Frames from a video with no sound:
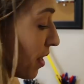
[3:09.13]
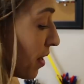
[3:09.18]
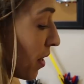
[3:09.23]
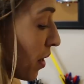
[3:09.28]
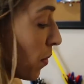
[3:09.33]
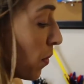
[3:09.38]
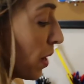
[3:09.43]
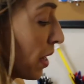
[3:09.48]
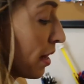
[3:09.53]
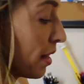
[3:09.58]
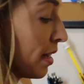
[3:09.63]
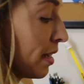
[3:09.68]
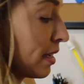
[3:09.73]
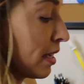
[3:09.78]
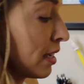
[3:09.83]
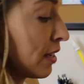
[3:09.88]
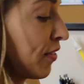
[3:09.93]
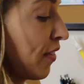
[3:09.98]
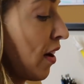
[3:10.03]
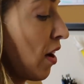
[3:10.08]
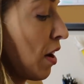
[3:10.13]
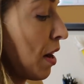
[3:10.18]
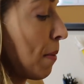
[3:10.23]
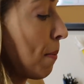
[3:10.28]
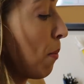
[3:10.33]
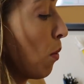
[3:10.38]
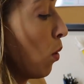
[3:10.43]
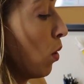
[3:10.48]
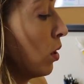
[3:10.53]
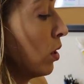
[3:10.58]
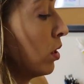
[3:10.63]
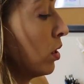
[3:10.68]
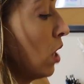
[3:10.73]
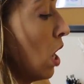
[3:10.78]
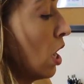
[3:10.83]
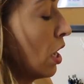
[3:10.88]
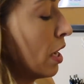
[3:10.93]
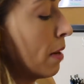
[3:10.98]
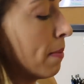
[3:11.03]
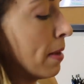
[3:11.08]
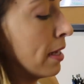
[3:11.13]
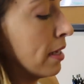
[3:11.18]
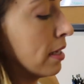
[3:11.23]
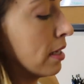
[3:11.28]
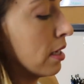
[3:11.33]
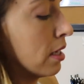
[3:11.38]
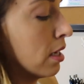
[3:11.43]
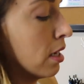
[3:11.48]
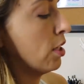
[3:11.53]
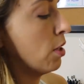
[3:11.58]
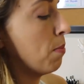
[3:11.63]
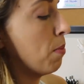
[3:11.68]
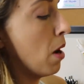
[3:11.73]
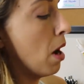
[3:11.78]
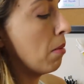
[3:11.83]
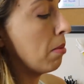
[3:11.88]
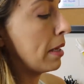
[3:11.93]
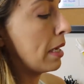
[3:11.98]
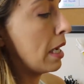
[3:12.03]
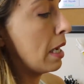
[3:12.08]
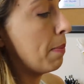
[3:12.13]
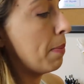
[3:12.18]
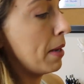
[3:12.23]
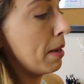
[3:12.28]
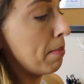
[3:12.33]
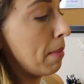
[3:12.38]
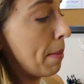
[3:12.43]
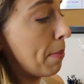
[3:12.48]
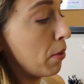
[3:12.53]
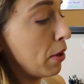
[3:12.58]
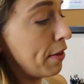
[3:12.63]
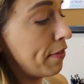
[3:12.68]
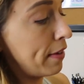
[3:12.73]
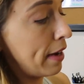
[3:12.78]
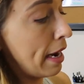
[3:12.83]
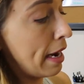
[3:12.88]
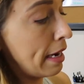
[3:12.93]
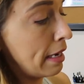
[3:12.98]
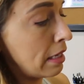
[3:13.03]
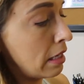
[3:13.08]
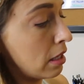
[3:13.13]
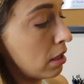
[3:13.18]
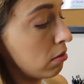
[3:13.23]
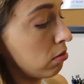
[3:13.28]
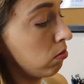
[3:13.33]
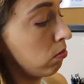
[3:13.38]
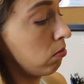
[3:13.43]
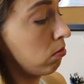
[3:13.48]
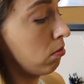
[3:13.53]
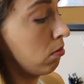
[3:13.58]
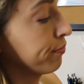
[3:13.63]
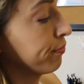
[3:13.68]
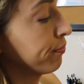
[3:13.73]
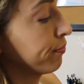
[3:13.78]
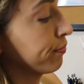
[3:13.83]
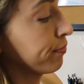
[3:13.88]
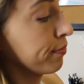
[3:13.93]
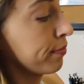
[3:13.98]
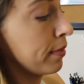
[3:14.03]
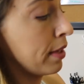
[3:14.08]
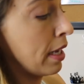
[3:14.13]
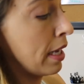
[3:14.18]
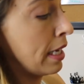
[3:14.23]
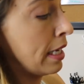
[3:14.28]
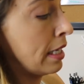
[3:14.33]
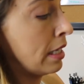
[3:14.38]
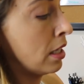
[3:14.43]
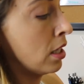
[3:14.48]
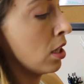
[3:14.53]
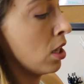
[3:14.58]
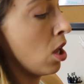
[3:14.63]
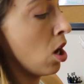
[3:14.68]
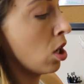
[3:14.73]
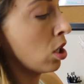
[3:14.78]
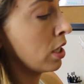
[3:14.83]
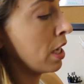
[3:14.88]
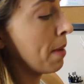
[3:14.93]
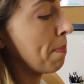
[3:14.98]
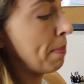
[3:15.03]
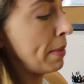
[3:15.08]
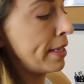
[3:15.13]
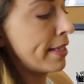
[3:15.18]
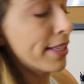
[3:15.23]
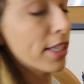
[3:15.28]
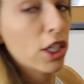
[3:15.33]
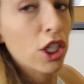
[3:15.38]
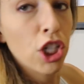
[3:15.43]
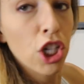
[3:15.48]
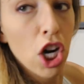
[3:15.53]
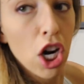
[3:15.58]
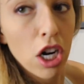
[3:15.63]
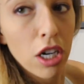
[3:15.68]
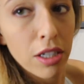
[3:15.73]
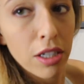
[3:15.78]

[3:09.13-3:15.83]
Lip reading: You know what? This is very important documents. Should probably keep it in my briefcase. And locked up and secure.